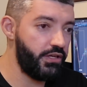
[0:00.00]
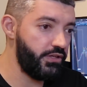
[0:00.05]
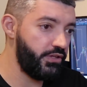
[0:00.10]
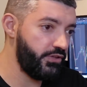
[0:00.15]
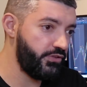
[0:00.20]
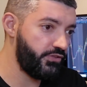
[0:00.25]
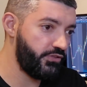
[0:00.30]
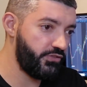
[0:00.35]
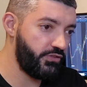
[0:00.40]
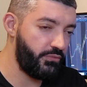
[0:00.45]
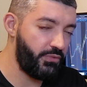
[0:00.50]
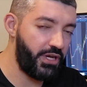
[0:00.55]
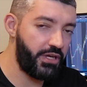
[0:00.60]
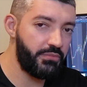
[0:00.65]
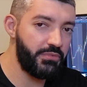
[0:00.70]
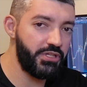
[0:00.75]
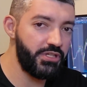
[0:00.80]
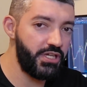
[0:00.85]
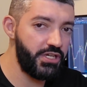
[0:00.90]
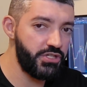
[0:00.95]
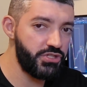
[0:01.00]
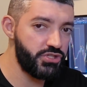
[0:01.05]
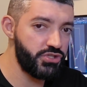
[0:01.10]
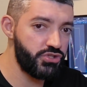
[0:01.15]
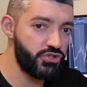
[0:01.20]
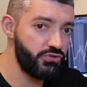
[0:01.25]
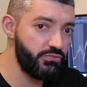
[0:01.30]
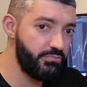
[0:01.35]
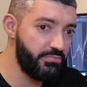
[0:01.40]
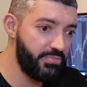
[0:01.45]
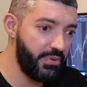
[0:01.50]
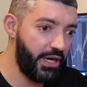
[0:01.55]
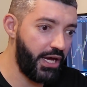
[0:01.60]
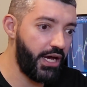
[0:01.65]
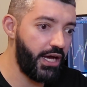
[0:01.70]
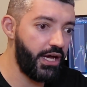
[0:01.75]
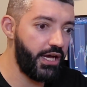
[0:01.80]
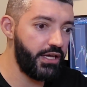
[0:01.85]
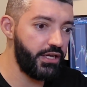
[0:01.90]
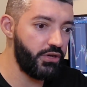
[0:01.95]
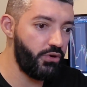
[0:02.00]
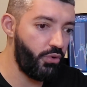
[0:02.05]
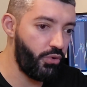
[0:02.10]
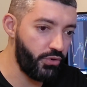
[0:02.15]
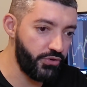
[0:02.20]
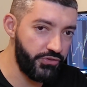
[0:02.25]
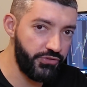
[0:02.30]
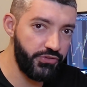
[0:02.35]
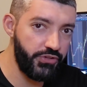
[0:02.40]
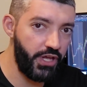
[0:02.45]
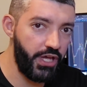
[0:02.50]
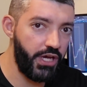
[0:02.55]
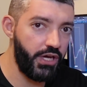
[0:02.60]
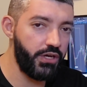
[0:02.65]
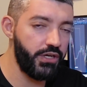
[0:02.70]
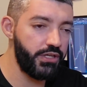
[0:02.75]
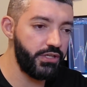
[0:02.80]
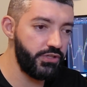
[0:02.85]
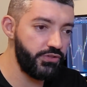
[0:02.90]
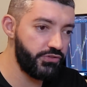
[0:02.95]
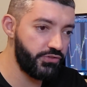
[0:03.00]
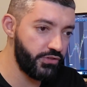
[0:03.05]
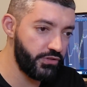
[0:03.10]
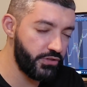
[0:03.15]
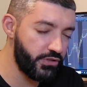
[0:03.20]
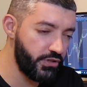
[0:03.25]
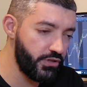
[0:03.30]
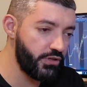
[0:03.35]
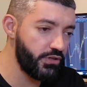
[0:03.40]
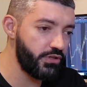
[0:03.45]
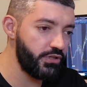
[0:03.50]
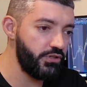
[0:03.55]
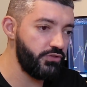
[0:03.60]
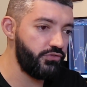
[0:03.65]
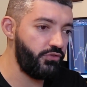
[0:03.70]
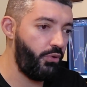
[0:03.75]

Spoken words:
of this is a recommendation to buy or sell any securities.